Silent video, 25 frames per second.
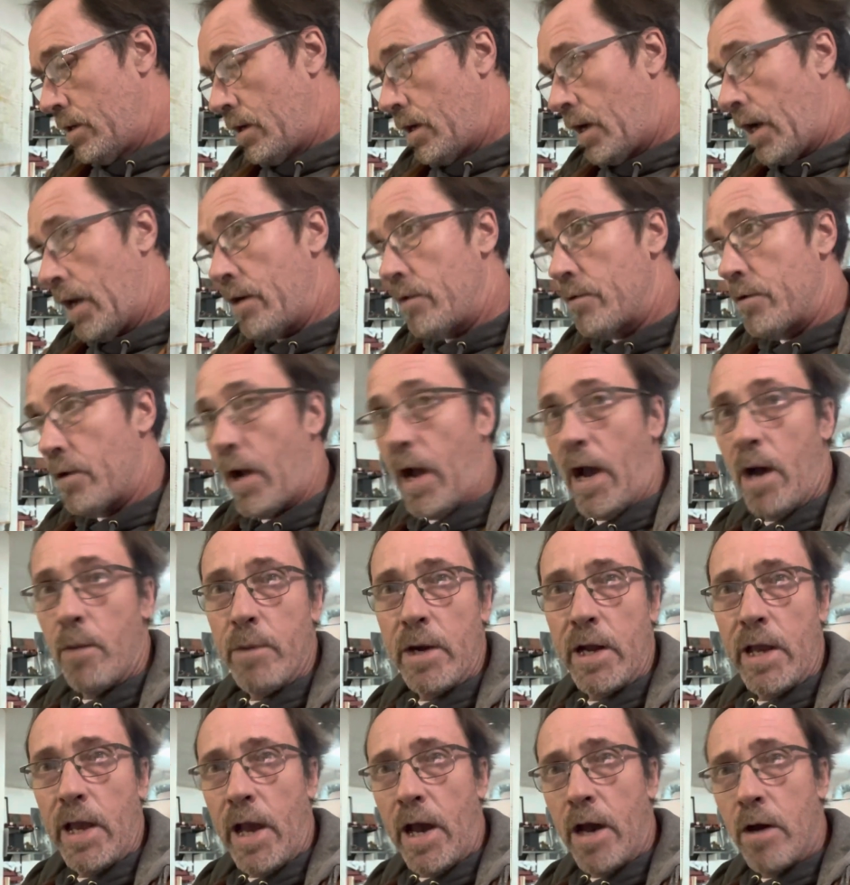I don't know how
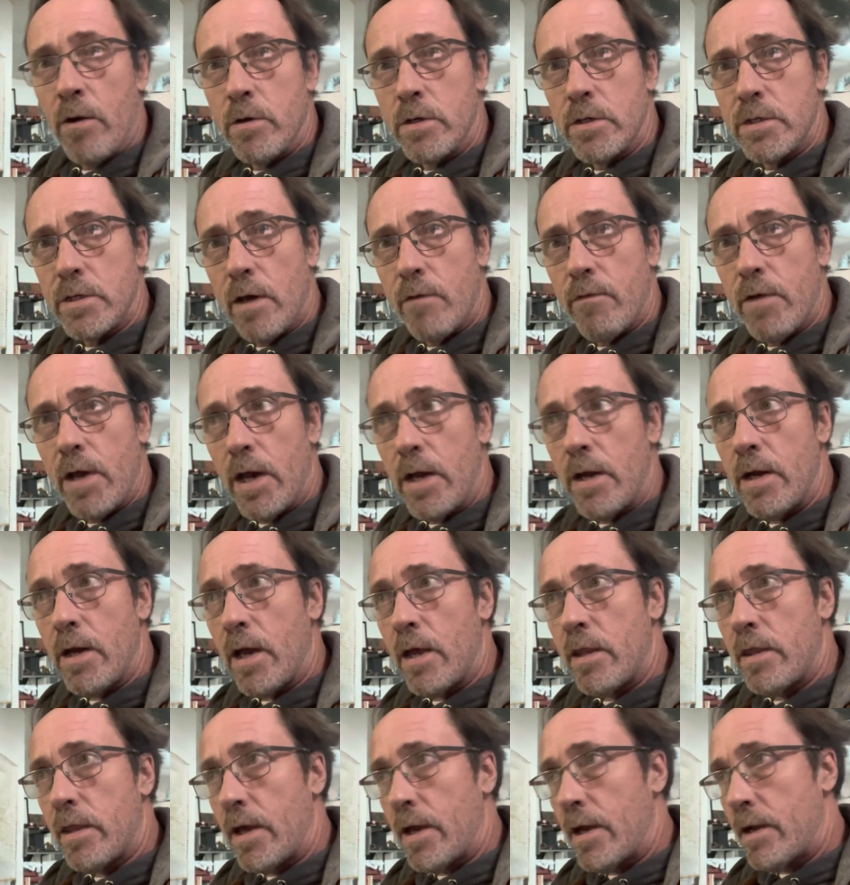many hours I've gotten
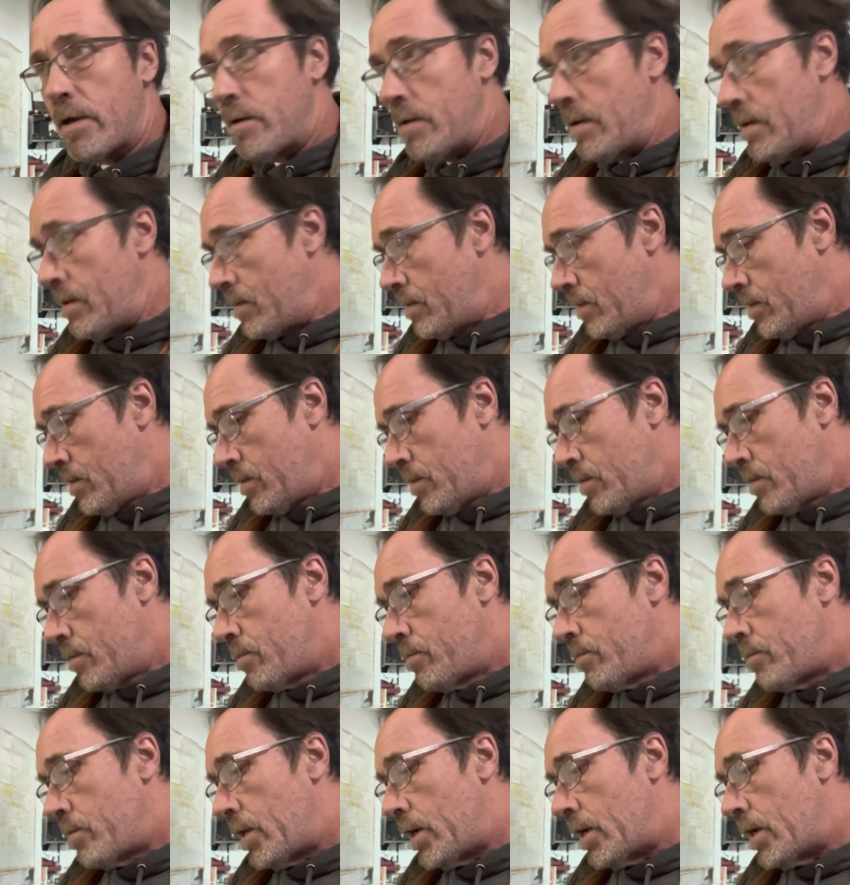that thing,
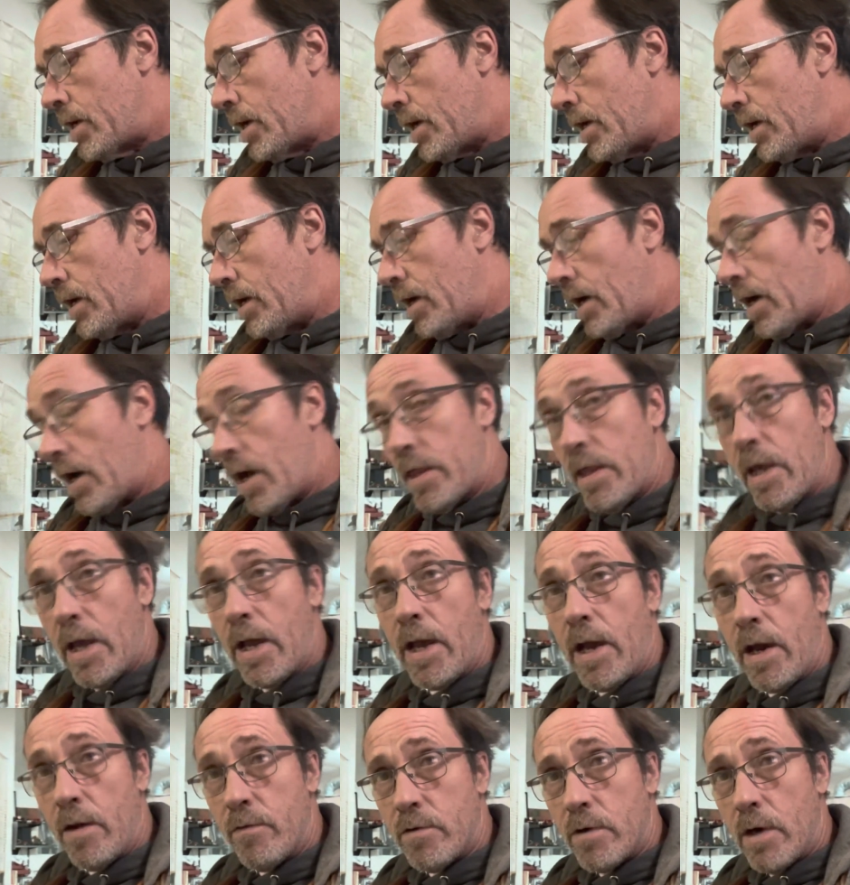but I think
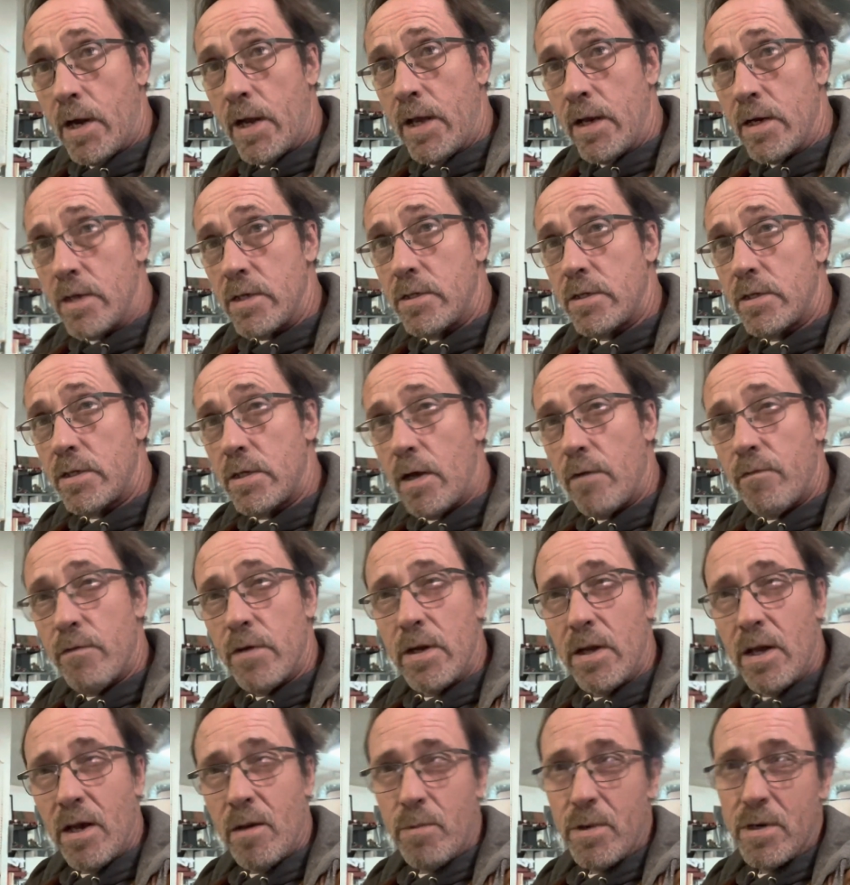after I get it
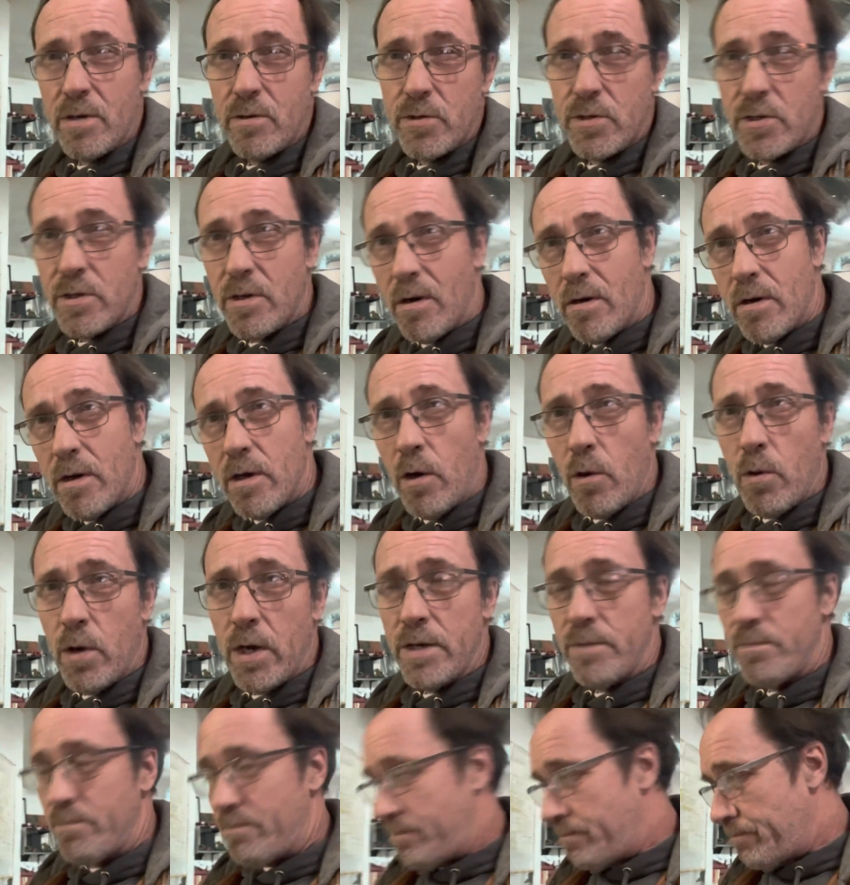stiffened up, it'll start
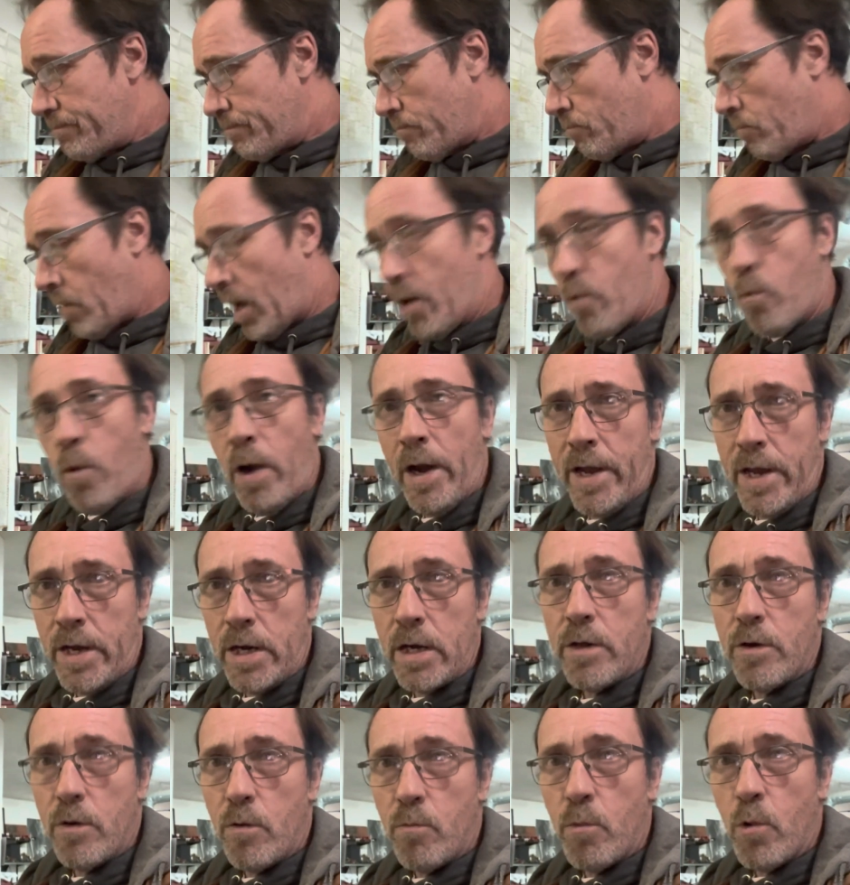going my way a
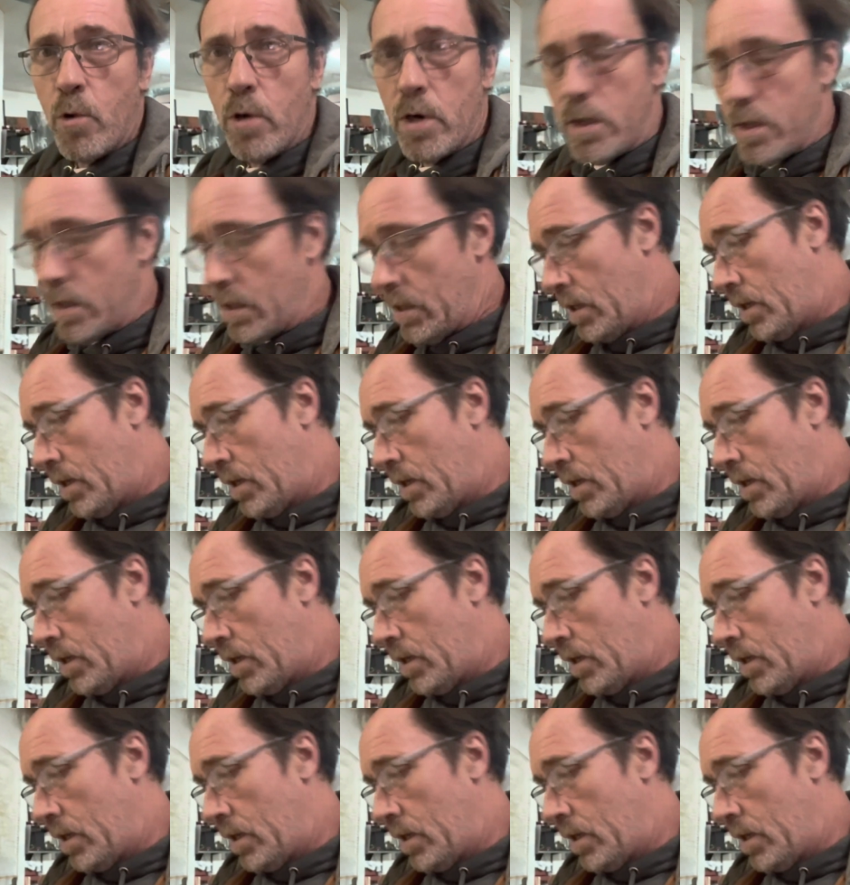little more.